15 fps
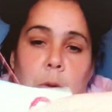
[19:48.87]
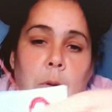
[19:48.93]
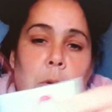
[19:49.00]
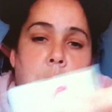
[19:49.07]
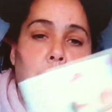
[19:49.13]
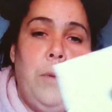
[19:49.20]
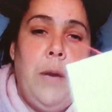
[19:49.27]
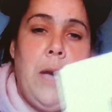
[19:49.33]

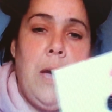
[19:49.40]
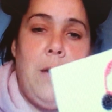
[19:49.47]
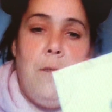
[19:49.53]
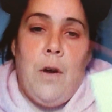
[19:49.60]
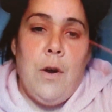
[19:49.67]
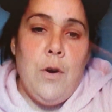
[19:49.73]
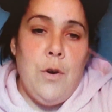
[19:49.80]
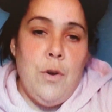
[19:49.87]
we have
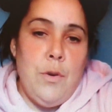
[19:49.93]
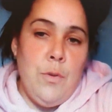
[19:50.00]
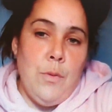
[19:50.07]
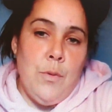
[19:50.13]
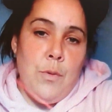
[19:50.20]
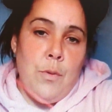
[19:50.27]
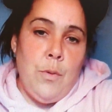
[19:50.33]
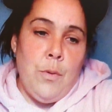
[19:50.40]
our
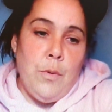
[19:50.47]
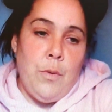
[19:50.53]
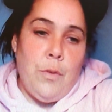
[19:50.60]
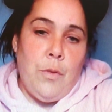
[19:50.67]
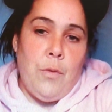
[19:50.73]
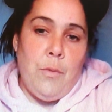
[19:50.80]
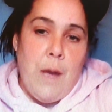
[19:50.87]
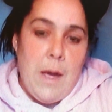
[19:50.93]
new
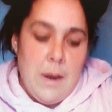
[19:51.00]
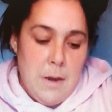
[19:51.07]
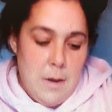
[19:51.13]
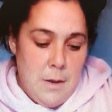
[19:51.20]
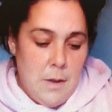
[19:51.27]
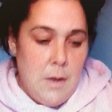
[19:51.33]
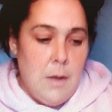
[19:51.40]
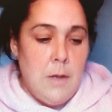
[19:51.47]
thread
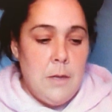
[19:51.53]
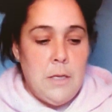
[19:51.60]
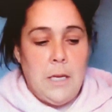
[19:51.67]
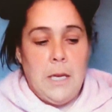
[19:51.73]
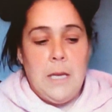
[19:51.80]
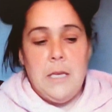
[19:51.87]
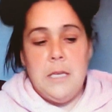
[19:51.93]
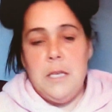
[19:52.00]
to
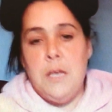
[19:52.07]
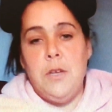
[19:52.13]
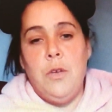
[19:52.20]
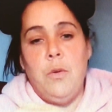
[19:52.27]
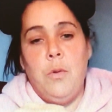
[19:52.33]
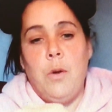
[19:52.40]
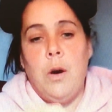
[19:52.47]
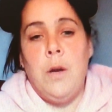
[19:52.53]
continue
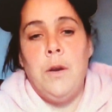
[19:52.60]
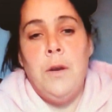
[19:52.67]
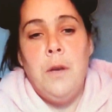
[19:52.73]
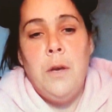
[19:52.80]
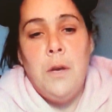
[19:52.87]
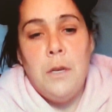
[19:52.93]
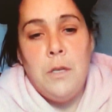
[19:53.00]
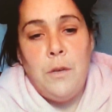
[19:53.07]
on
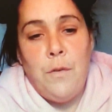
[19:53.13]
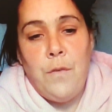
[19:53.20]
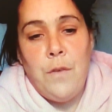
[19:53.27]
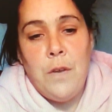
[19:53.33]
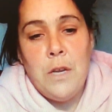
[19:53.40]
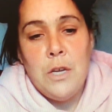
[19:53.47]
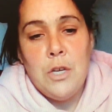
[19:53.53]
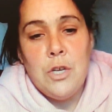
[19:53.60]
to
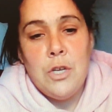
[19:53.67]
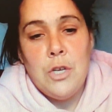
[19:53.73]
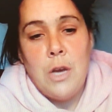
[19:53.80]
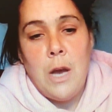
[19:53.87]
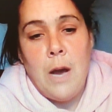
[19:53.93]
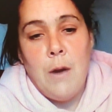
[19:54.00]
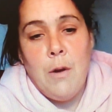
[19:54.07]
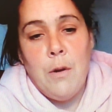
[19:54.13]
finish
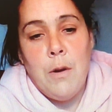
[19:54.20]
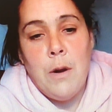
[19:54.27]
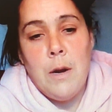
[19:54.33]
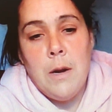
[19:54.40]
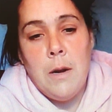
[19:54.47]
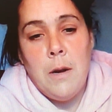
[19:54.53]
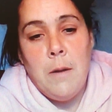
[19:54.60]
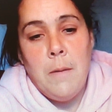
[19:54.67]
our
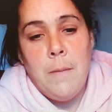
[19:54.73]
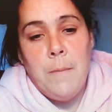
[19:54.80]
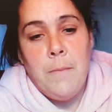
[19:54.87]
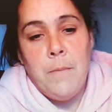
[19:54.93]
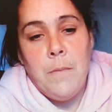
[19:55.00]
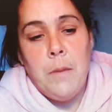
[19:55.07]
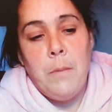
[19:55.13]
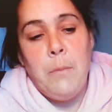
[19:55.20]

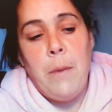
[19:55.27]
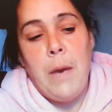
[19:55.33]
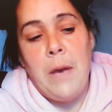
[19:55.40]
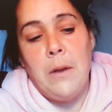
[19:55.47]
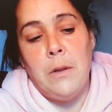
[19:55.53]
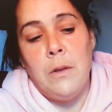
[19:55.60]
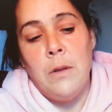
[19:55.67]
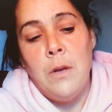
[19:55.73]
petal.
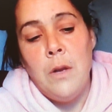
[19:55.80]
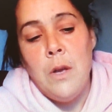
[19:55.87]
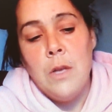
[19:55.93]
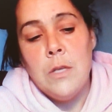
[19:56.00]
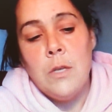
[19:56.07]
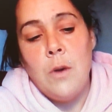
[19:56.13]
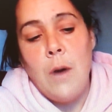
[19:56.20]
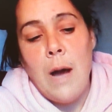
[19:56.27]
So
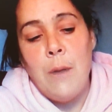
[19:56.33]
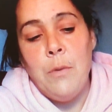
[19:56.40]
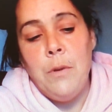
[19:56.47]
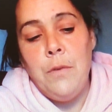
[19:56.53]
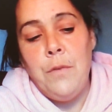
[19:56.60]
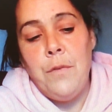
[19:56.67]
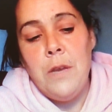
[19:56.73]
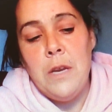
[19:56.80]
I will
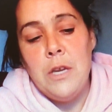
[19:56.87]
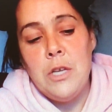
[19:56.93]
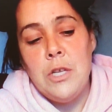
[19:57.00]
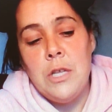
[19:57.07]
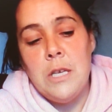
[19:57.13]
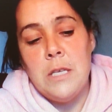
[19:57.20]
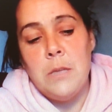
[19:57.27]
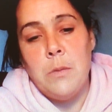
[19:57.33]
finish
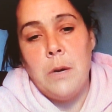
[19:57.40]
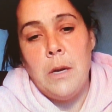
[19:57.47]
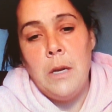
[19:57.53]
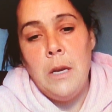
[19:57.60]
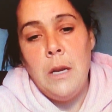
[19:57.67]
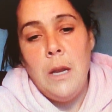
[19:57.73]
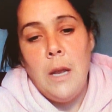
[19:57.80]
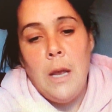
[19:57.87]
this one,
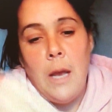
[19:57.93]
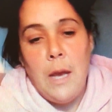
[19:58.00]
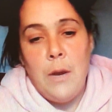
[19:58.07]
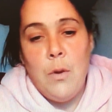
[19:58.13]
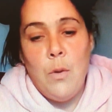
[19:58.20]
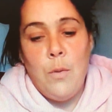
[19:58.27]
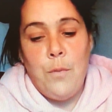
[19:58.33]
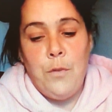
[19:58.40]
and
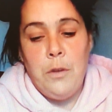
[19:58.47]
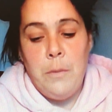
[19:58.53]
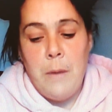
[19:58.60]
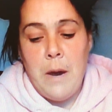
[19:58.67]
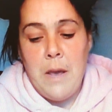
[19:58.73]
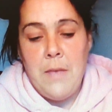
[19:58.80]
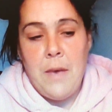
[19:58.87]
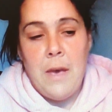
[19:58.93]
hopefully by
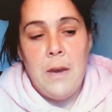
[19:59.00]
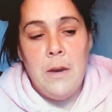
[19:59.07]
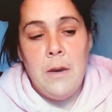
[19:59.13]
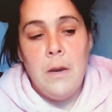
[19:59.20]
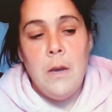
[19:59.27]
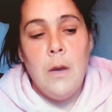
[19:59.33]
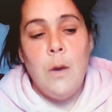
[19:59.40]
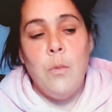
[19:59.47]
then
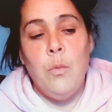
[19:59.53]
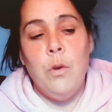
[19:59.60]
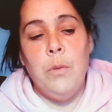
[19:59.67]
we'll